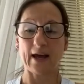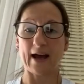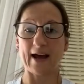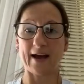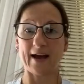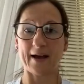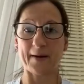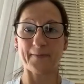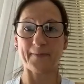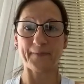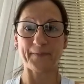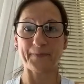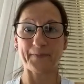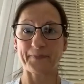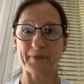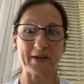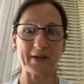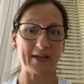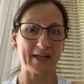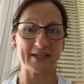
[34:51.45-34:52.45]

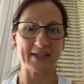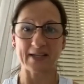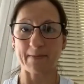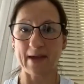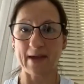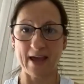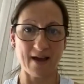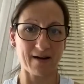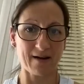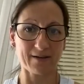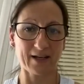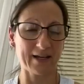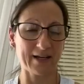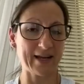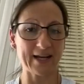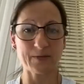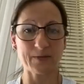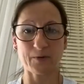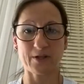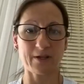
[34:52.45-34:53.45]
You somehow
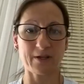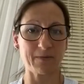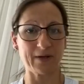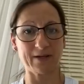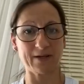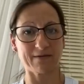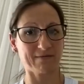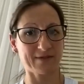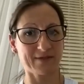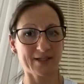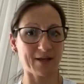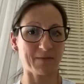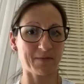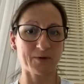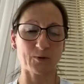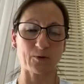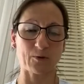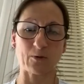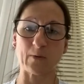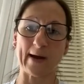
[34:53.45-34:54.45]
connect with them in some
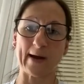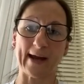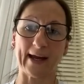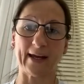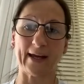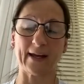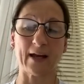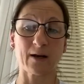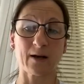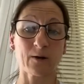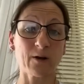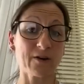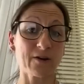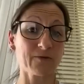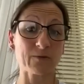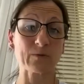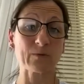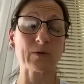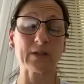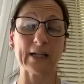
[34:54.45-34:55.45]
sort of way, and a lot of
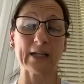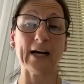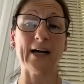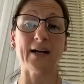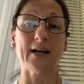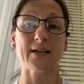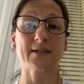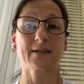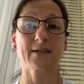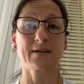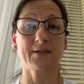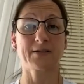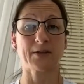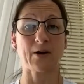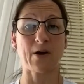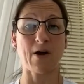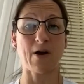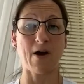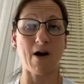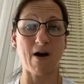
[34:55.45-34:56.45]
them will ask.
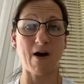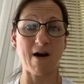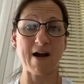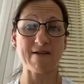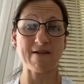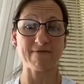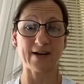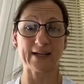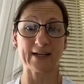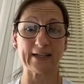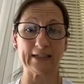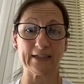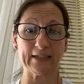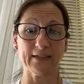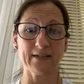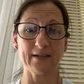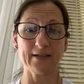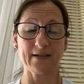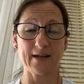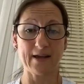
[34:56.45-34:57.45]
So I
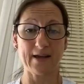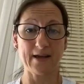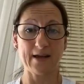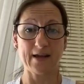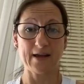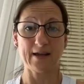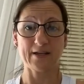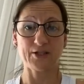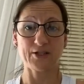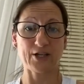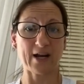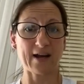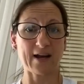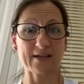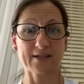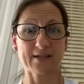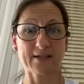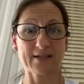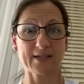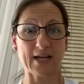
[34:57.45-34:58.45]
reckon
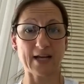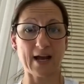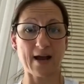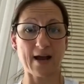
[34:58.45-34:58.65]
just